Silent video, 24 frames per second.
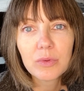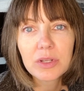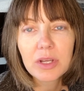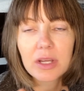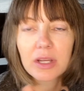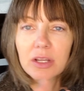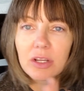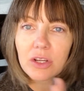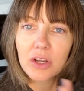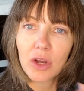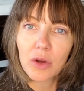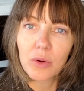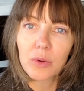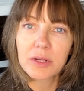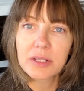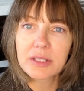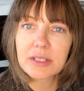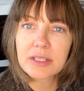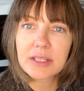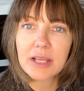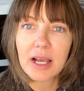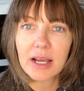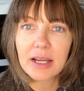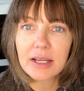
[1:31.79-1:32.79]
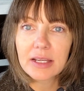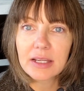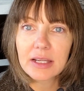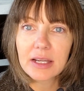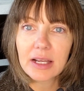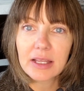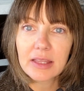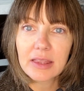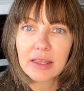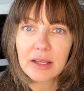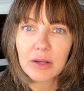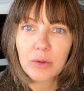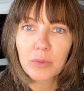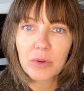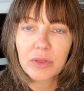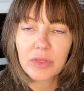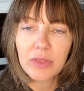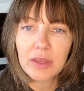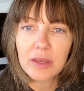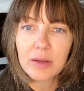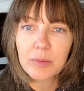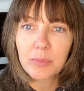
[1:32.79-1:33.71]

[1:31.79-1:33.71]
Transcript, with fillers: it coincided, I think, with the